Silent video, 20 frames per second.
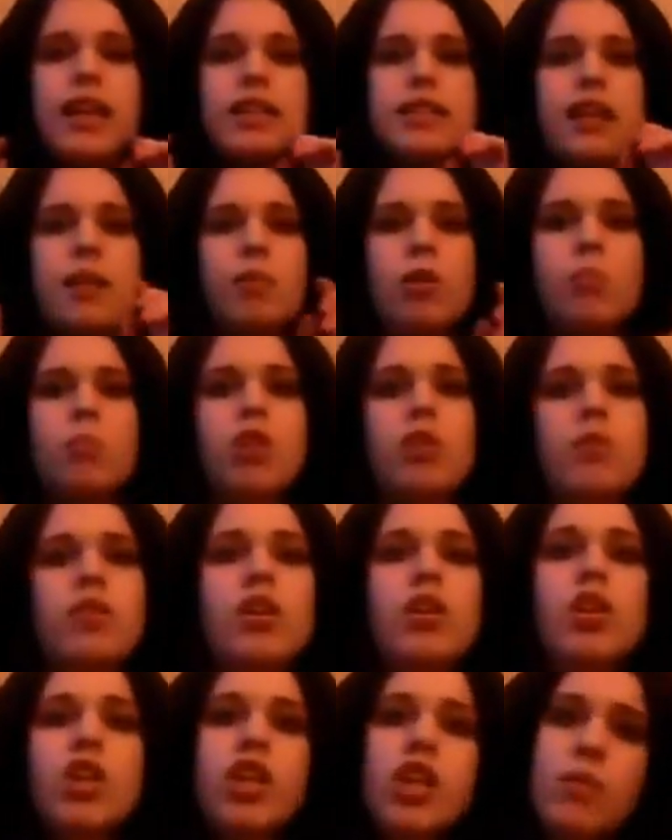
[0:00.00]
is I'm going to be
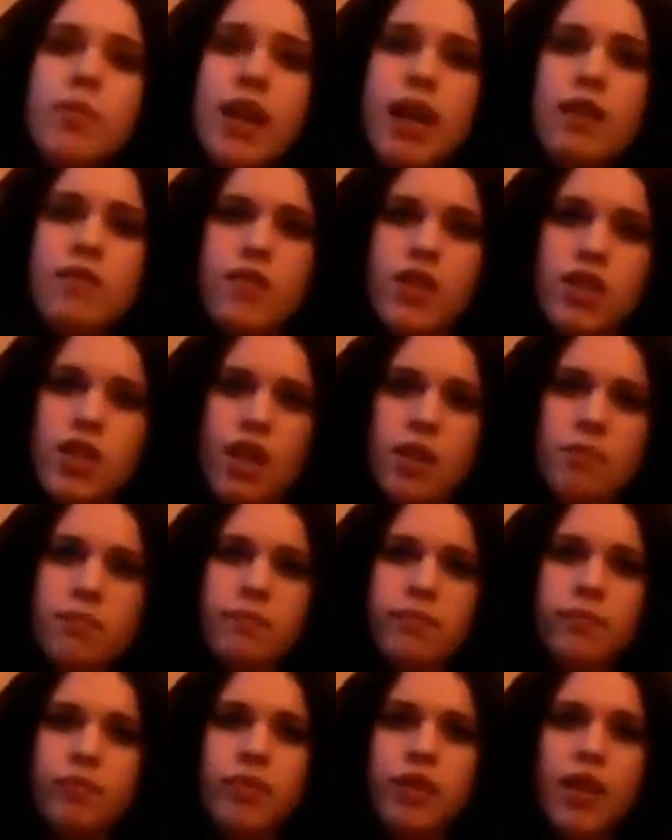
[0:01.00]
doing a Q&A video,
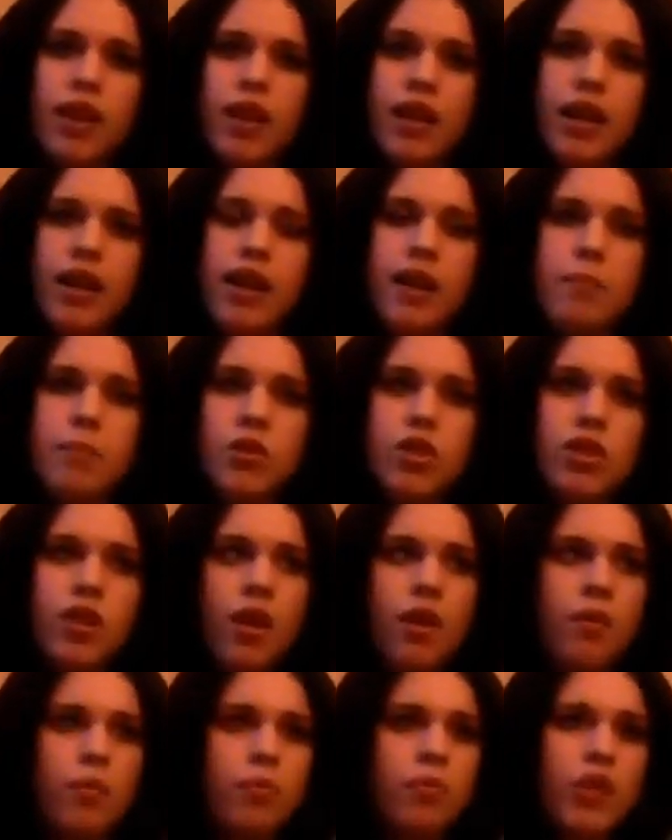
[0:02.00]

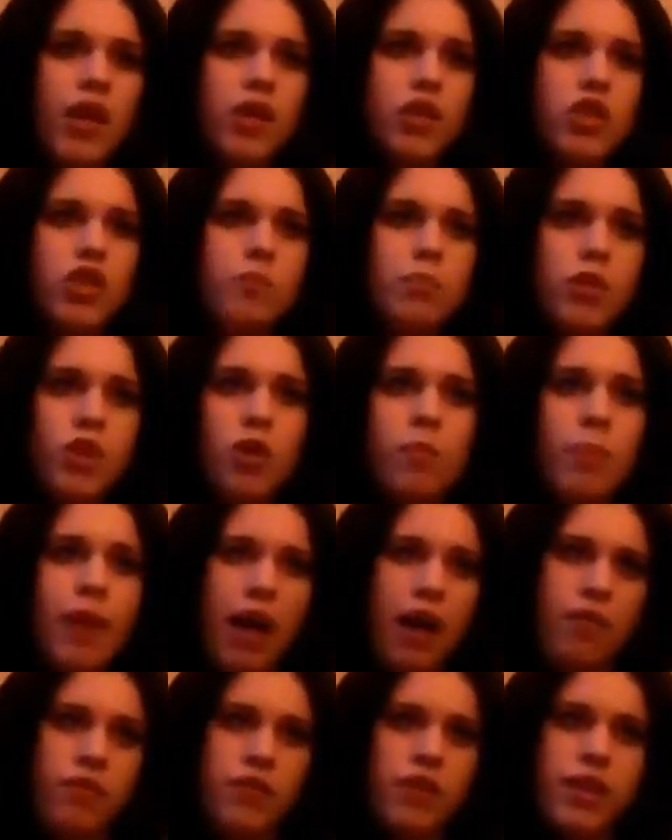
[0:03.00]
so that should be up
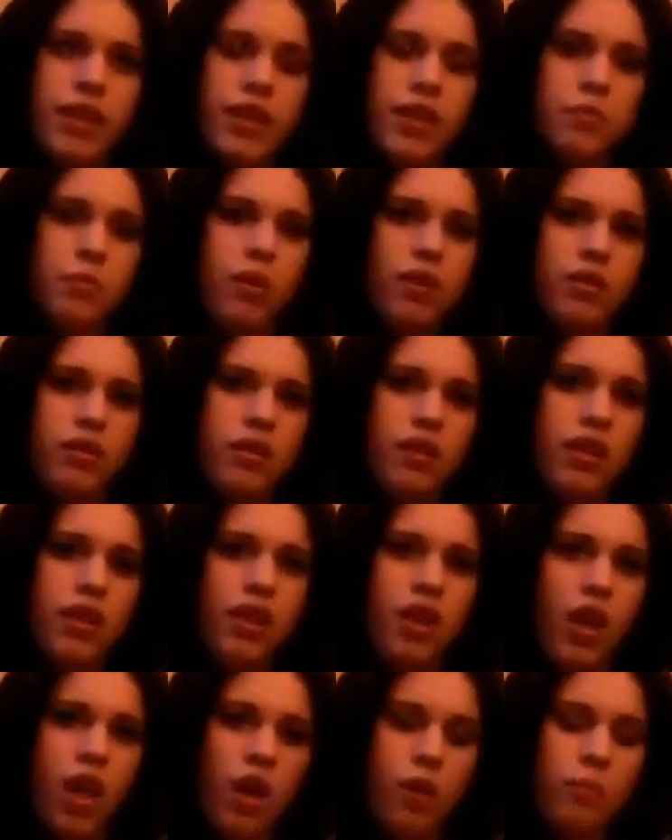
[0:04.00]
after this one,
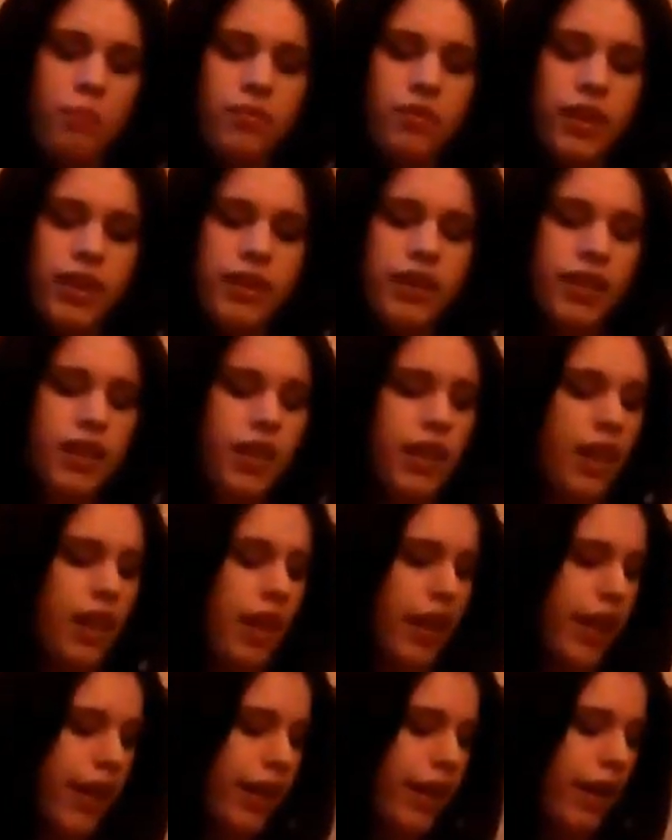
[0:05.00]
hopefully,
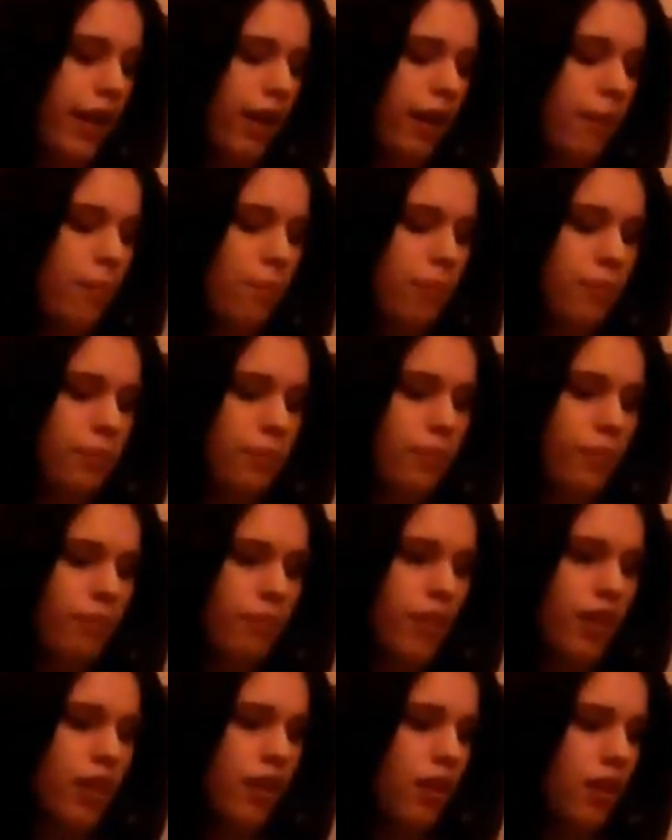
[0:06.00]
and
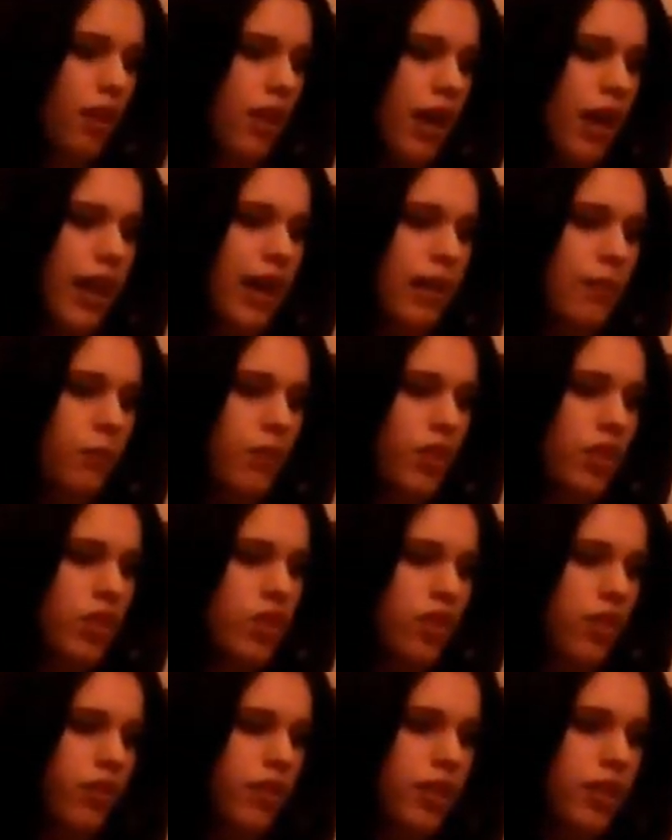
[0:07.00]
I'm going to
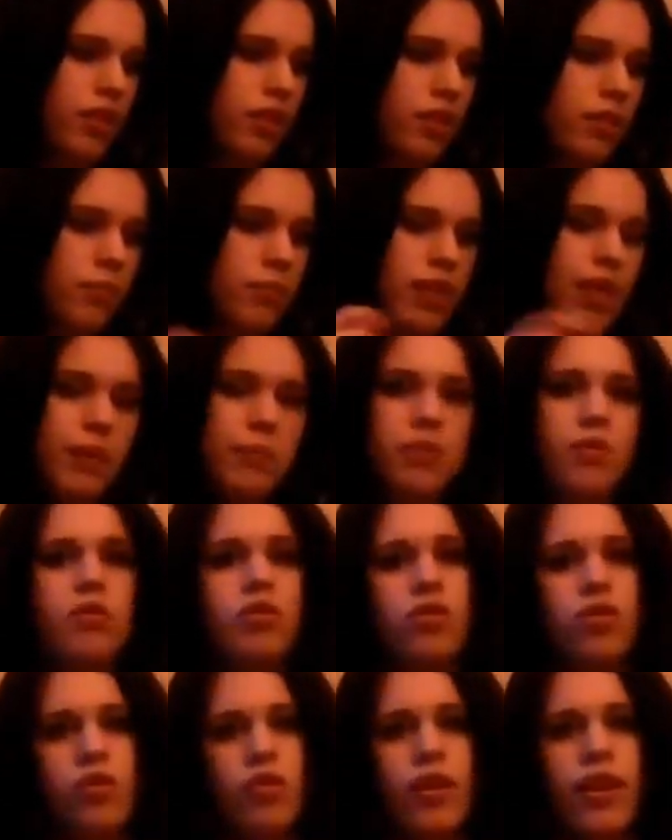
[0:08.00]
show you some tips
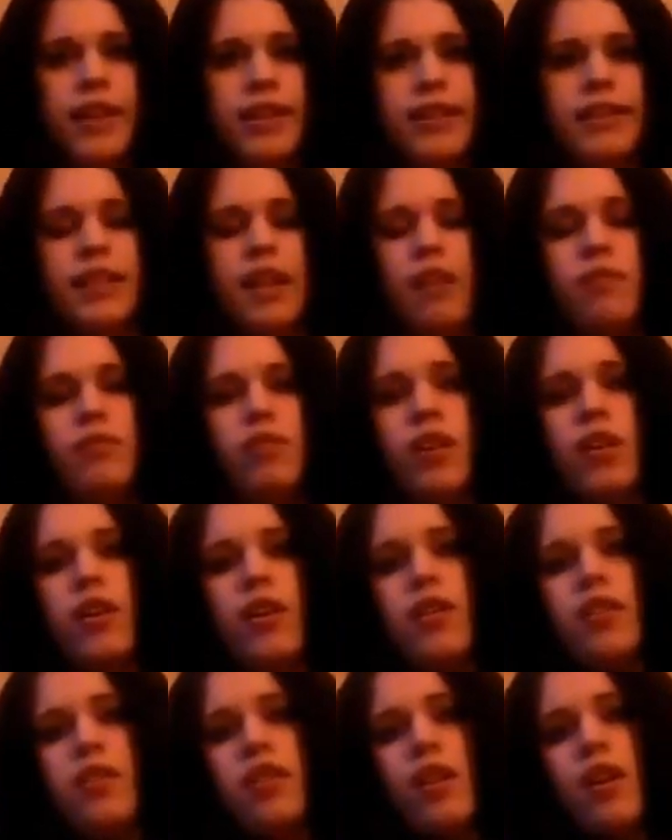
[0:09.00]
and tricks that I've
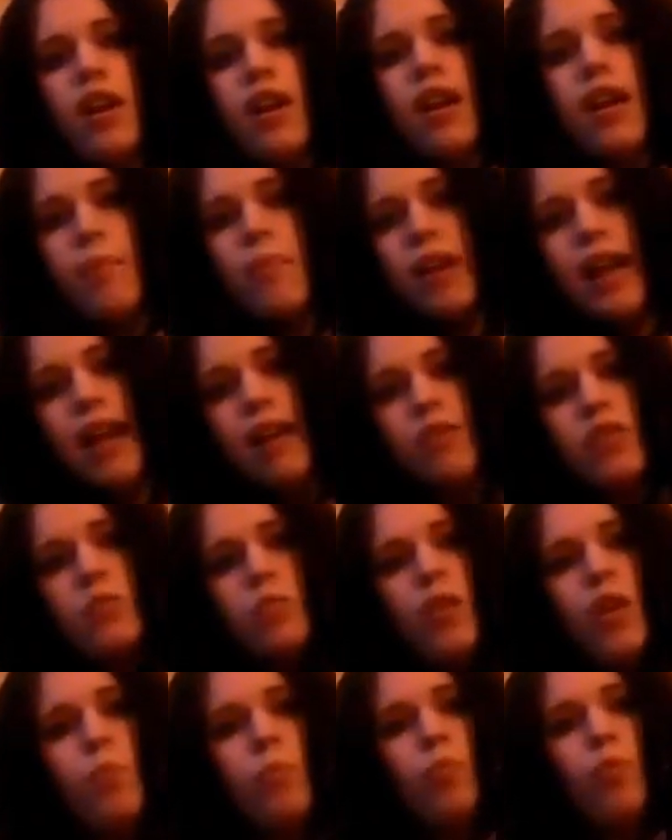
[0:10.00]
learned on how
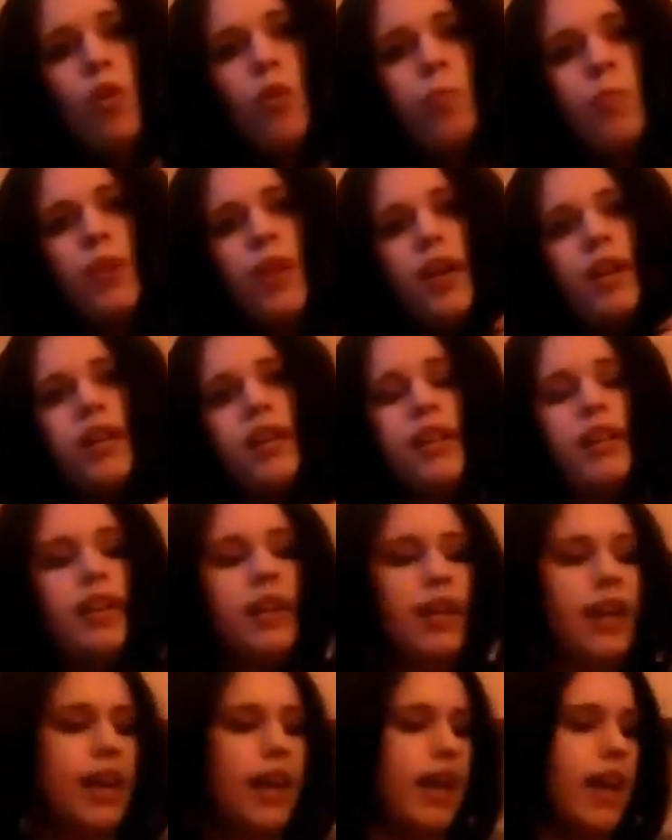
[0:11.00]
to work with Worbla.
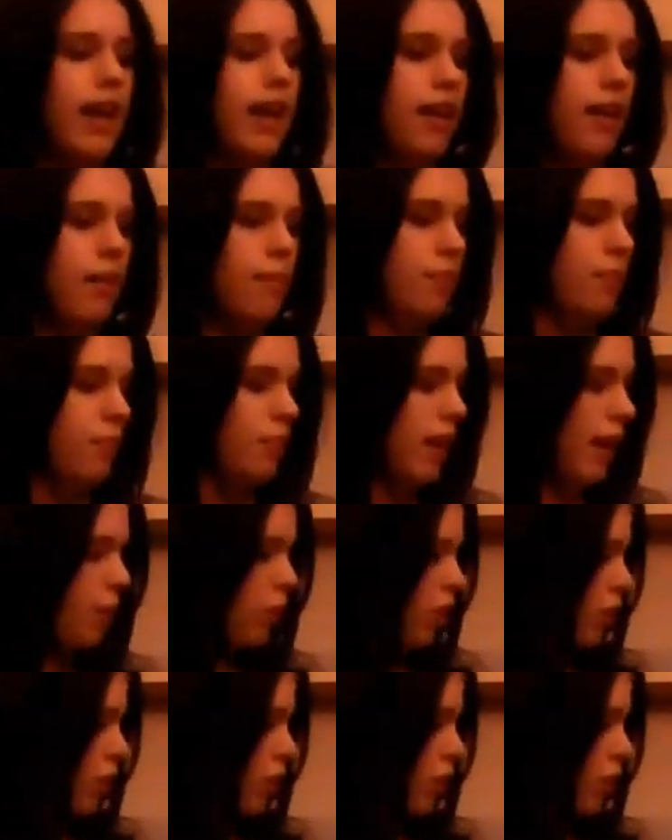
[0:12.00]
I'm